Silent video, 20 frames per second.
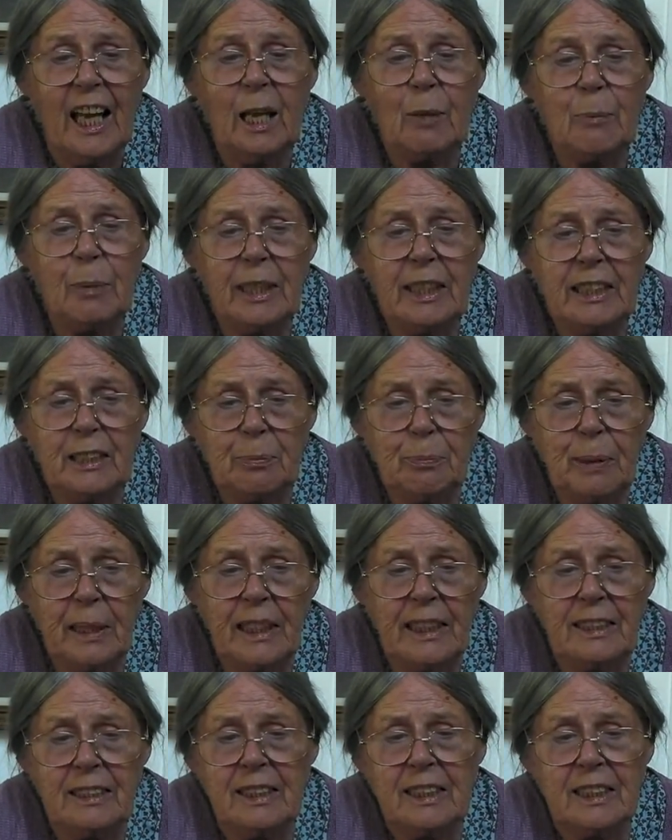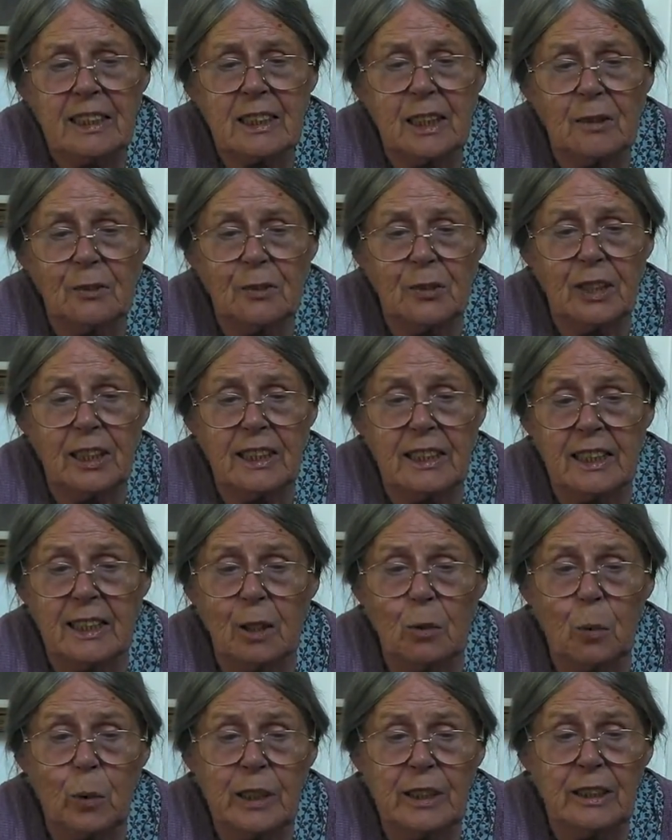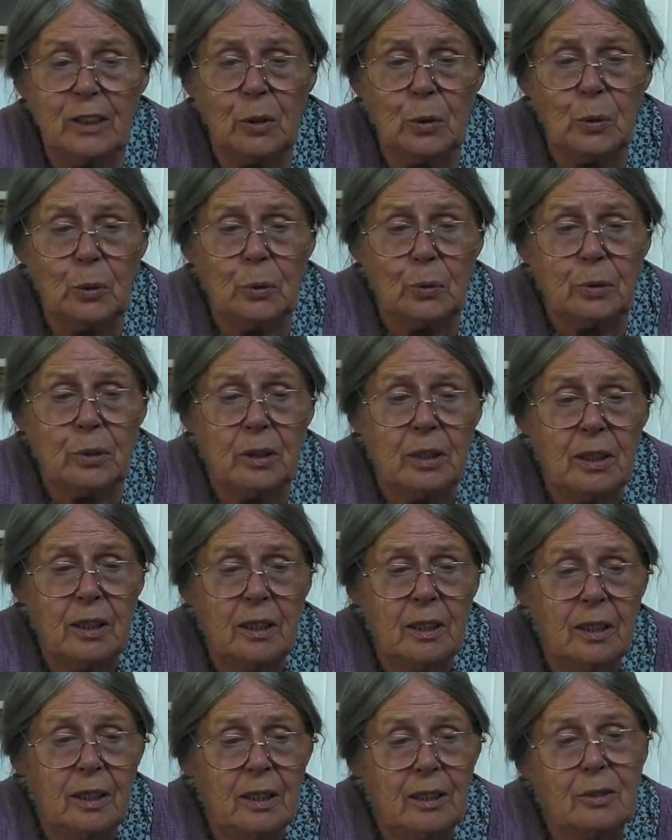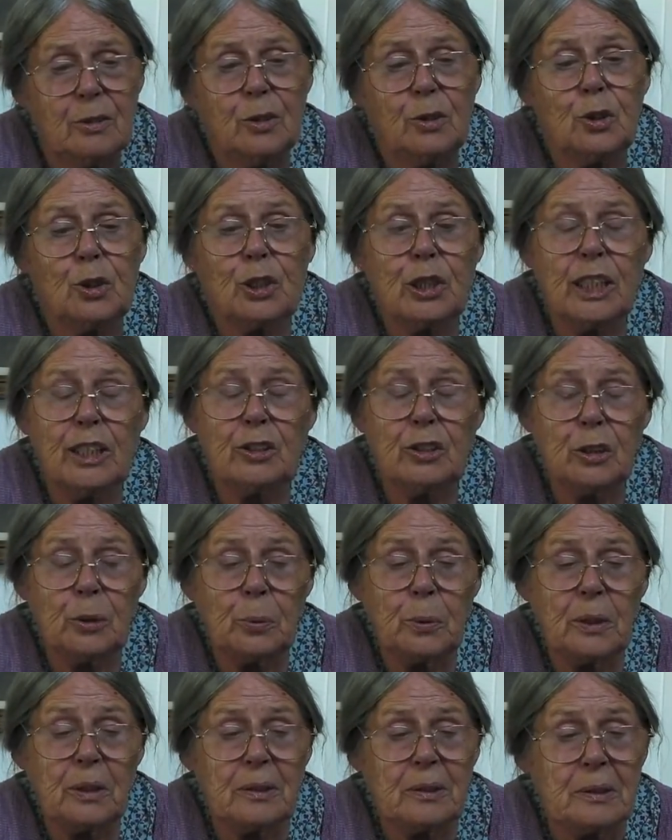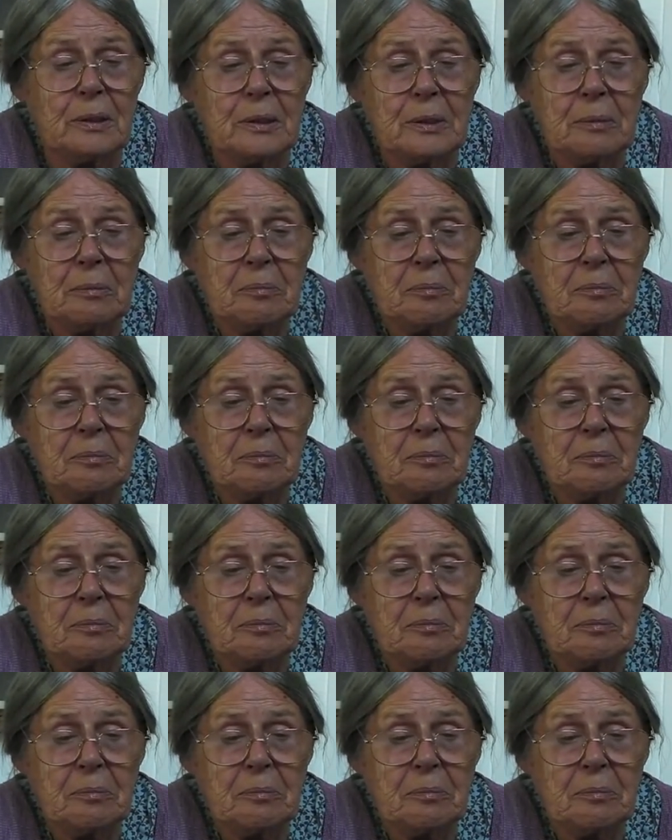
I might make discoveries in a white coat to change the world.